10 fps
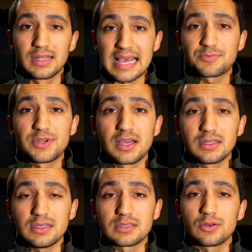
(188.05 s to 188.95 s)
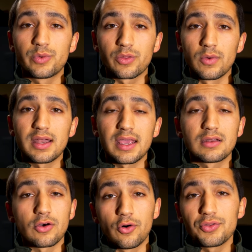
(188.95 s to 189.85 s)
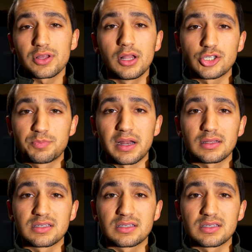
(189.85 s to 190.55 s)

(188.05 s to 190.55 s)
Last but not least, with one hand, hold the clutch pedal